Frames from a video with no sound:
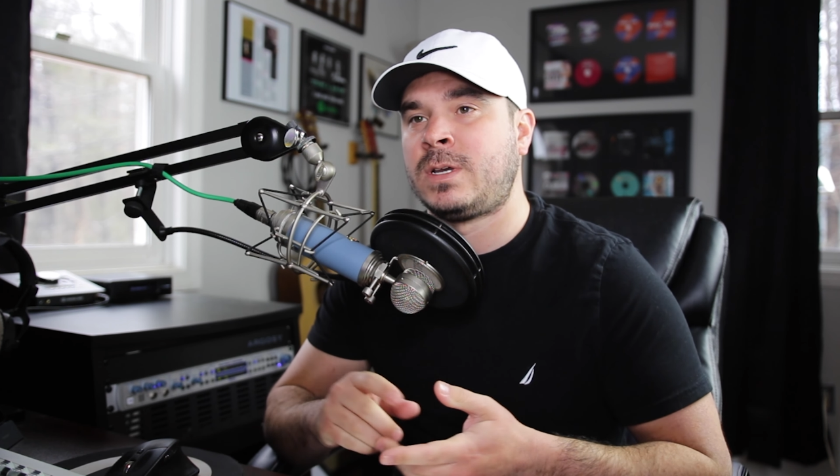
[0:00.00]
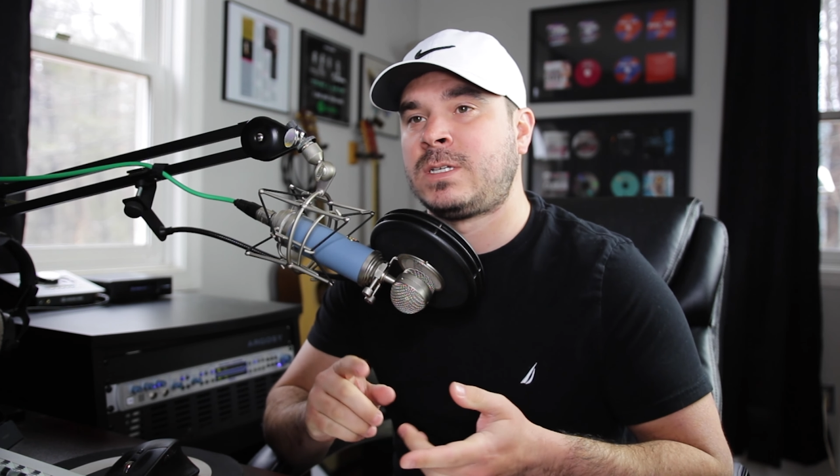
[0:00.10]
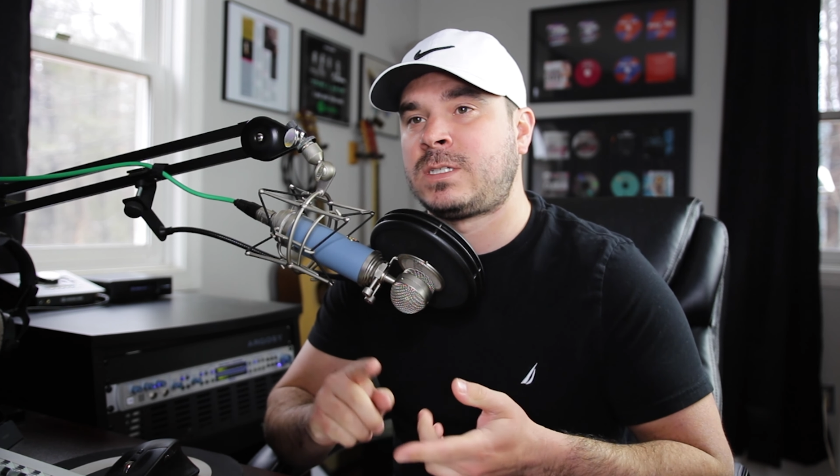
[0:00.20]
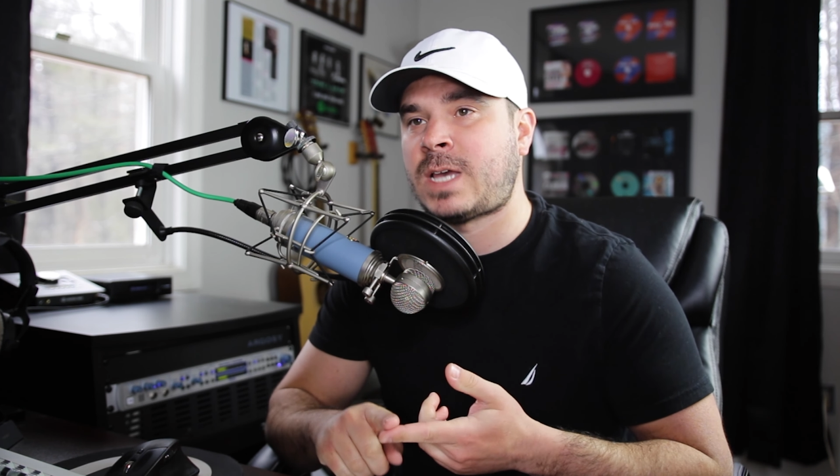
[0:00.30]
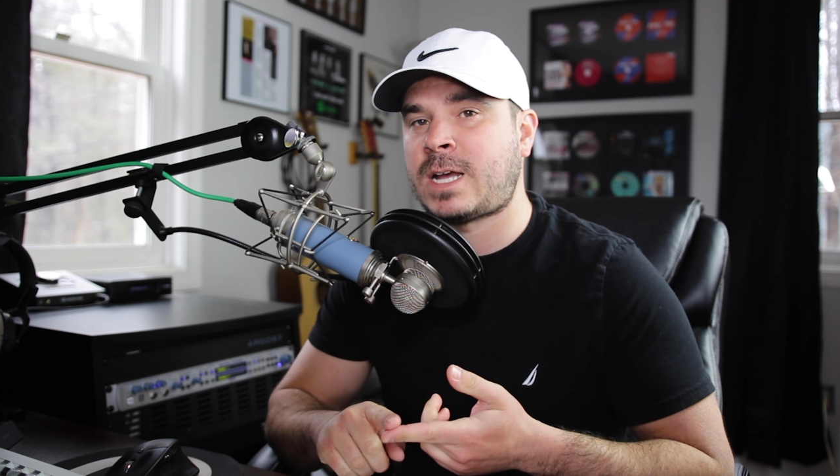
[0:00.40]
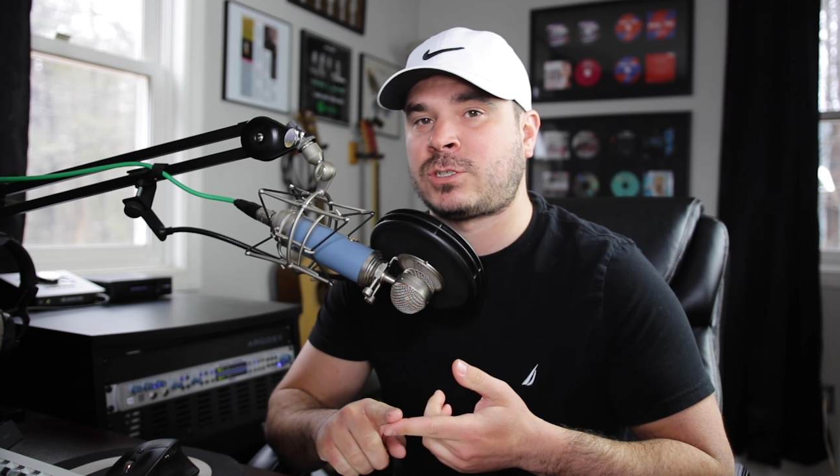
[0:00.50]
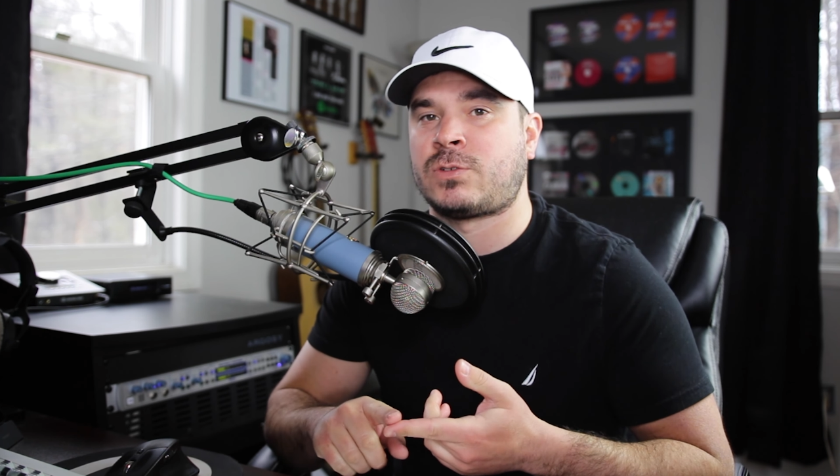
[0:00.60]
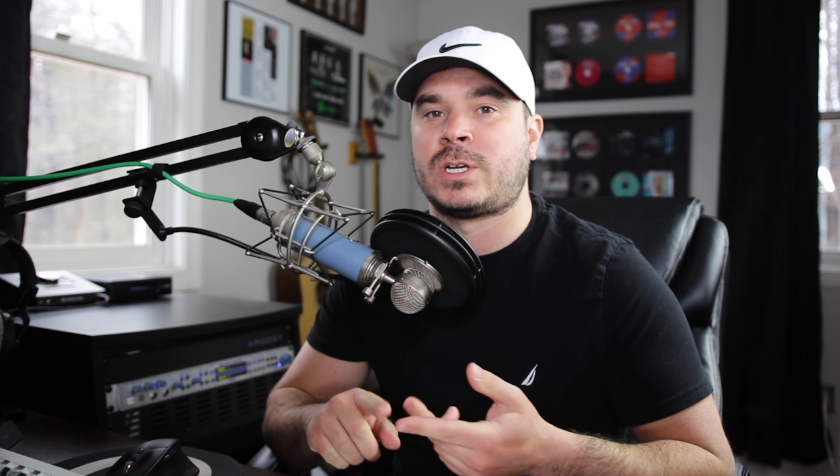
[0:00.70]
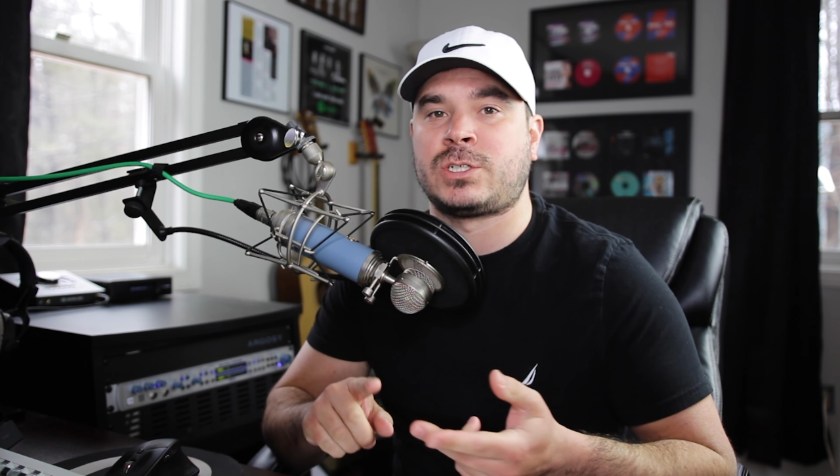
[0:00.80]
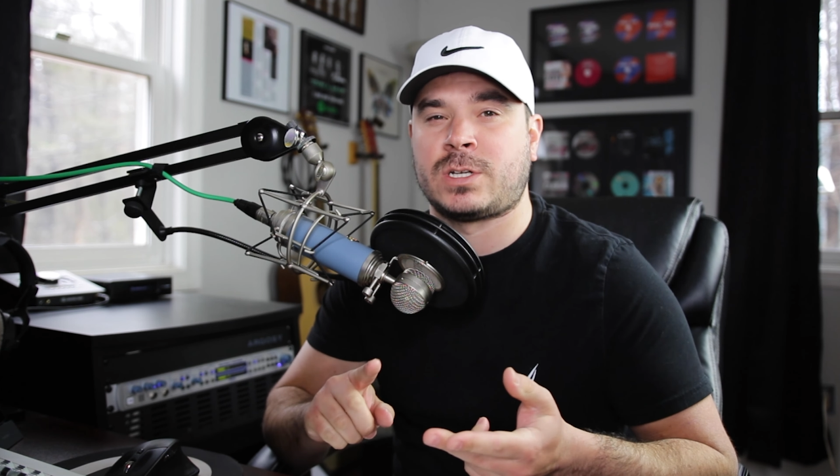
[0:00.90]

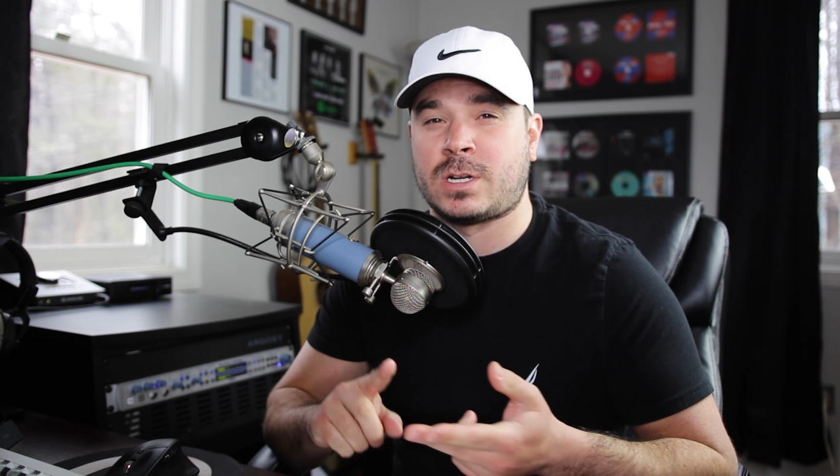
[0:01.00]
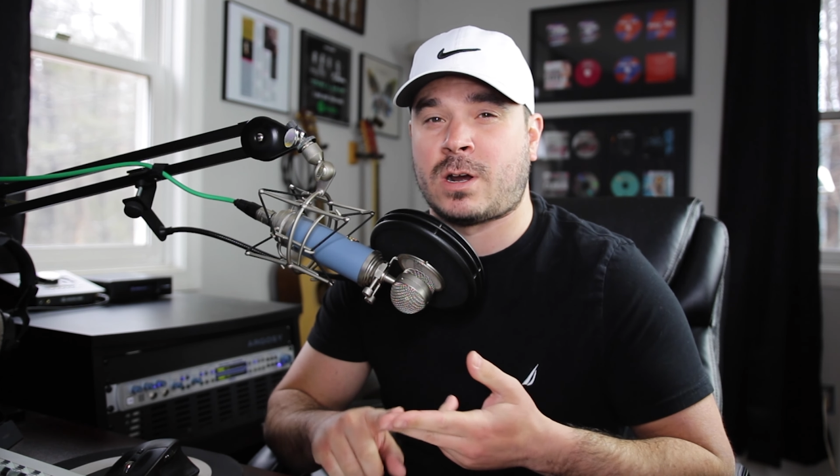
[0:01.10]
saturation, and